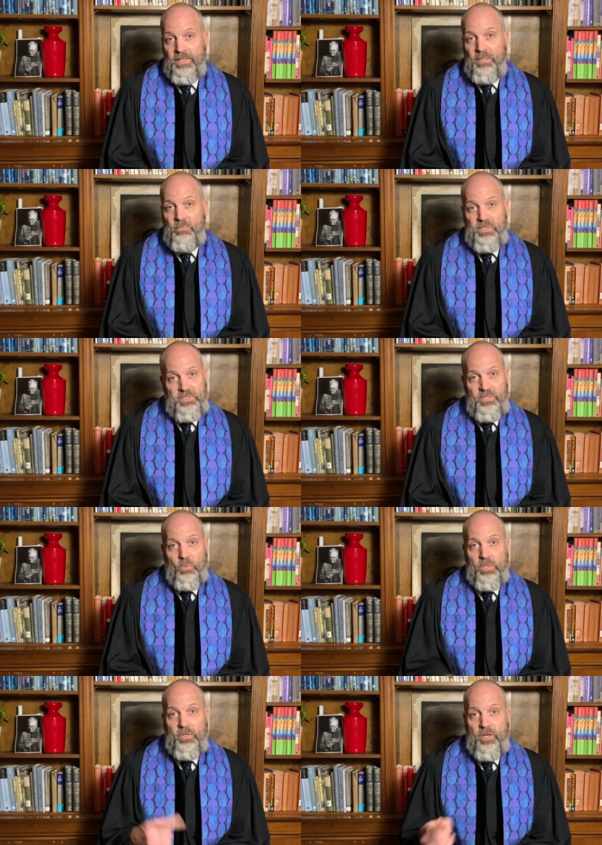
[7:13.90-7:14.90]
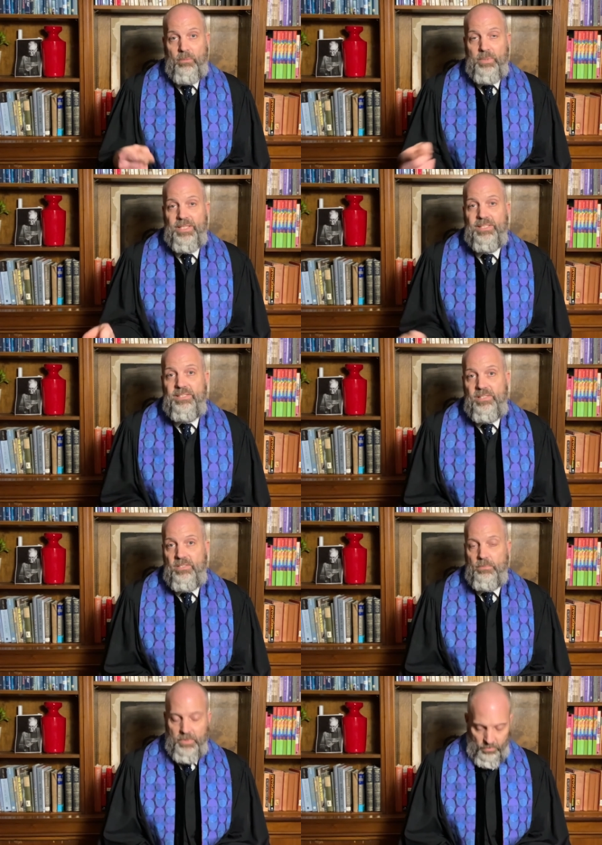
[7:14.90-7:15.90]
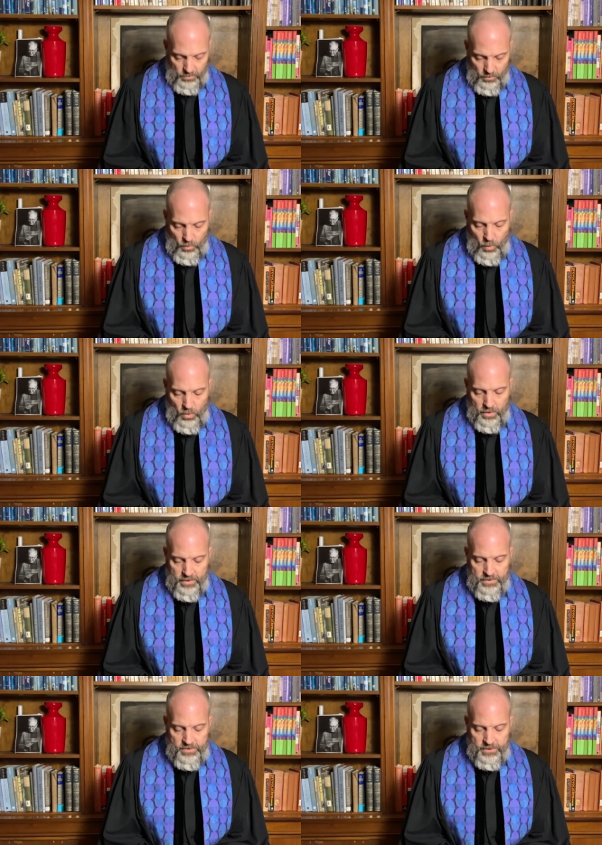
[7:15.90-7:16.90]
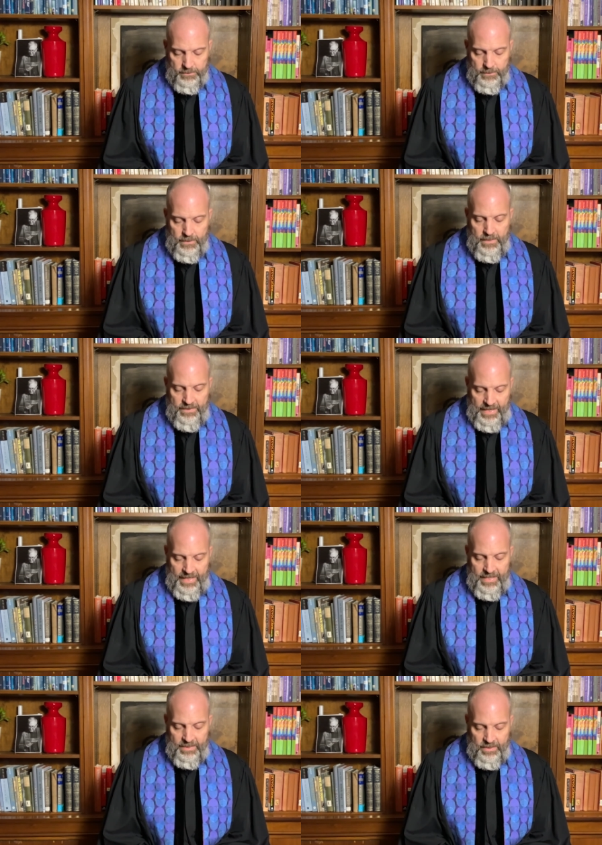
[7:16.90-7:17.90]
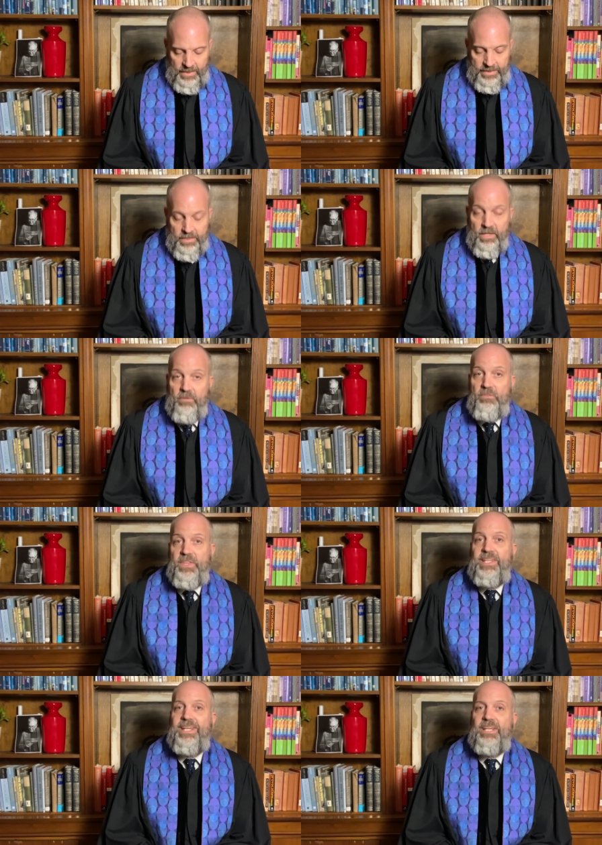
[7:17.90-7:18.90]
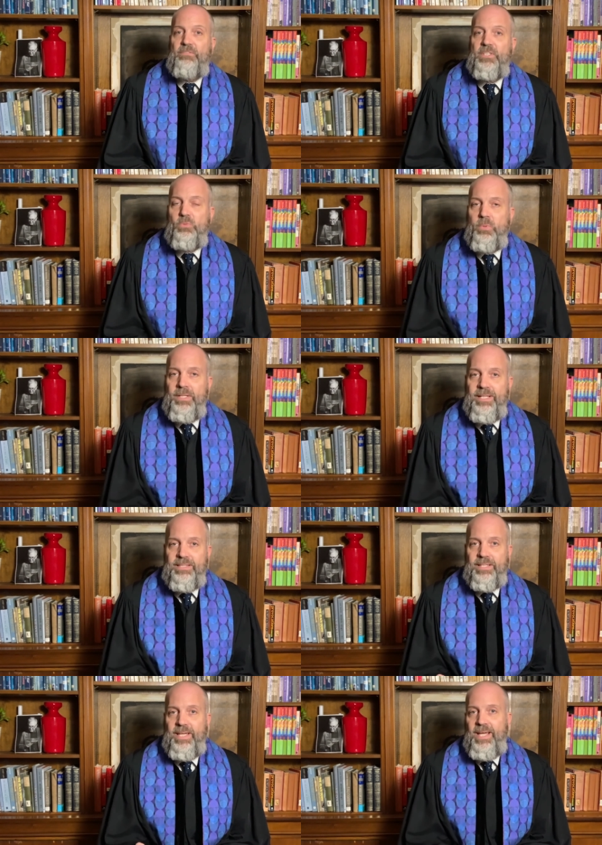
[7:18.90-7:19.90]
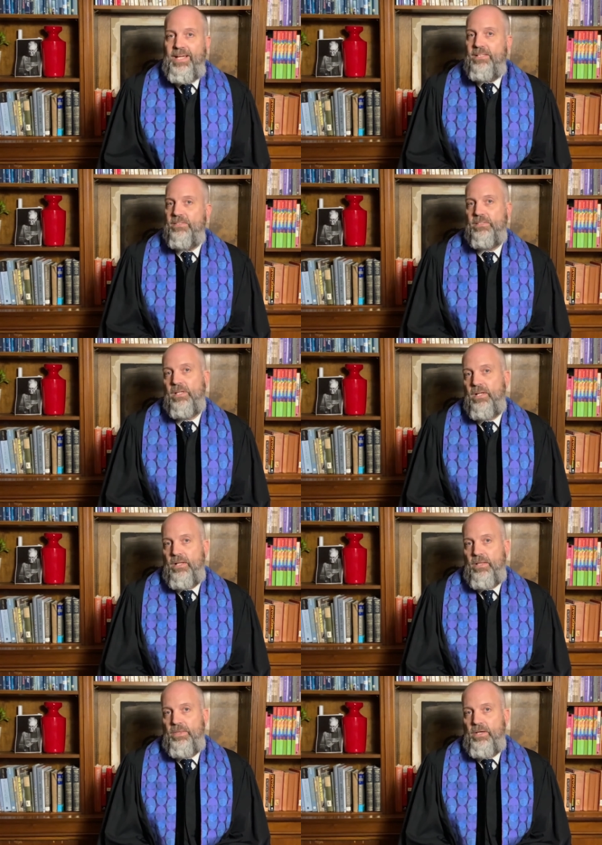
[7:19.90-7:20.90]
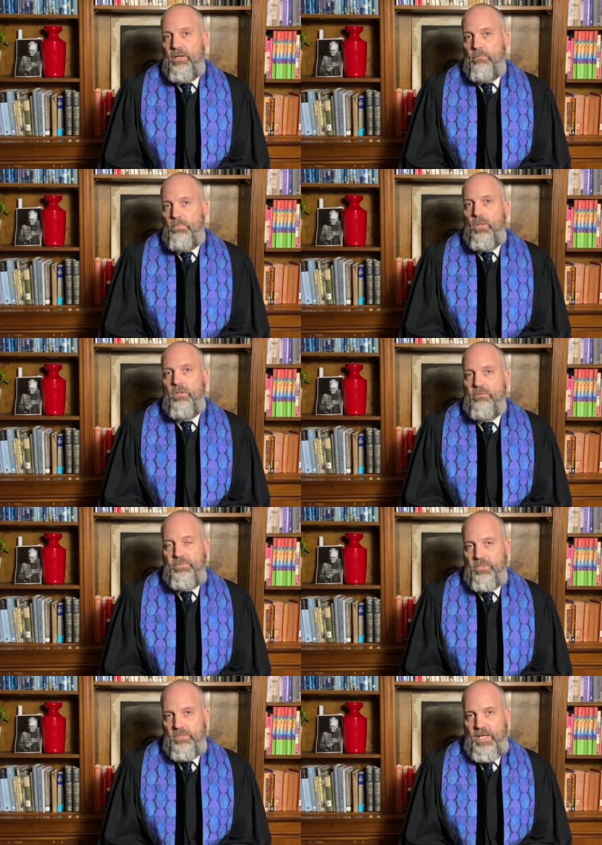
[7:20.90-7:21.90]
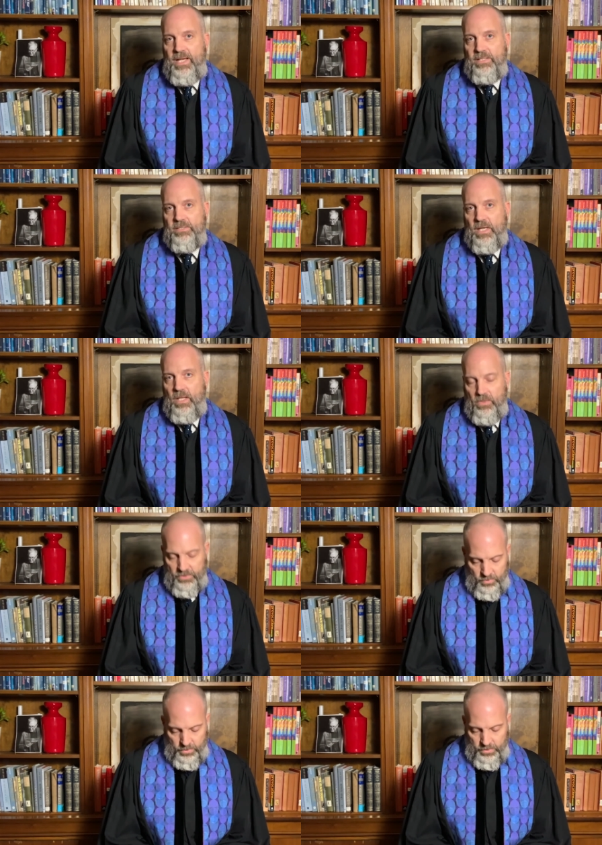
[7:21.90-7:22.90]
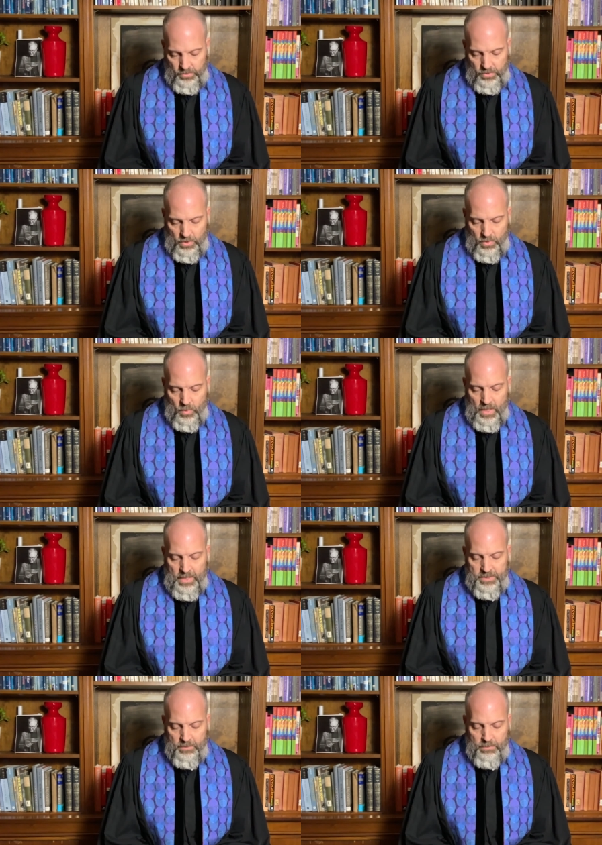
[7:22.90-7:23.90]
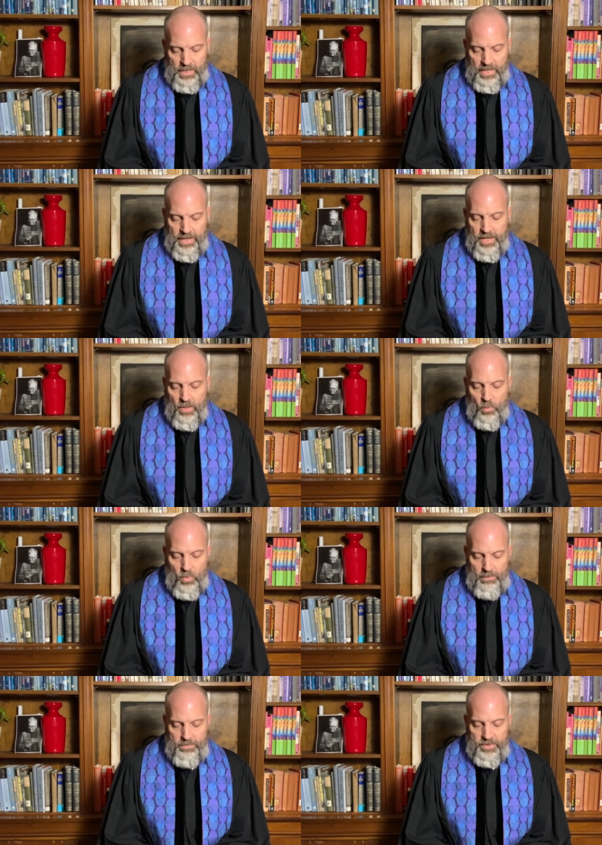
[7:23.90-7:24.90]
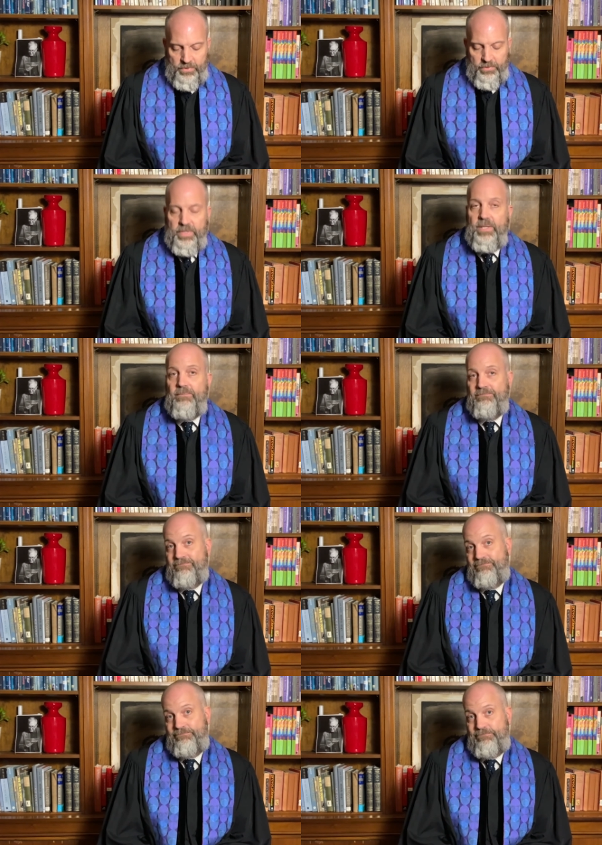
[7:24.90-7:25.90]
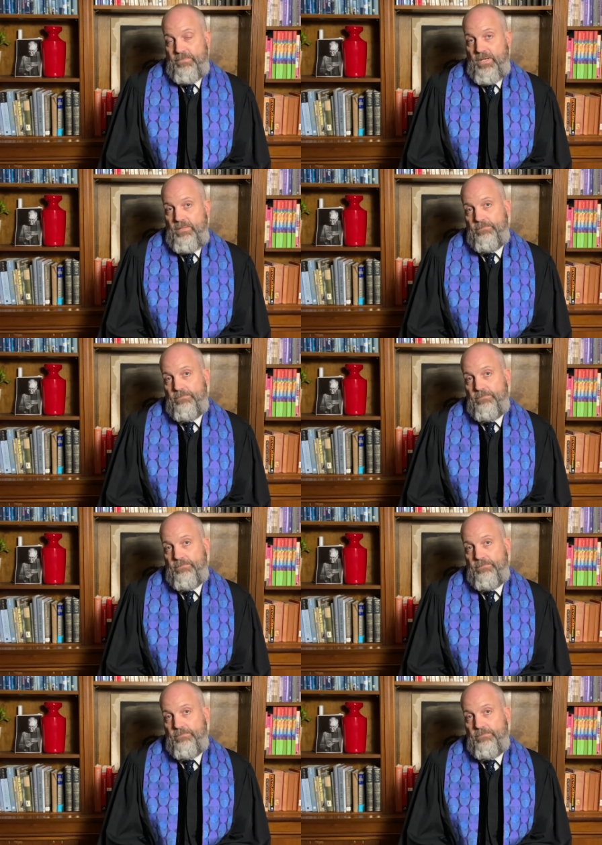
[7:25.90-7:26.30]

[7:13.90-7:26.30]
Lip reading: But still, we're caught up in a system that rewards that kind of thinking. If this were not the case, the bulk of your tax dollars wouldn't go to buy weaponry, right?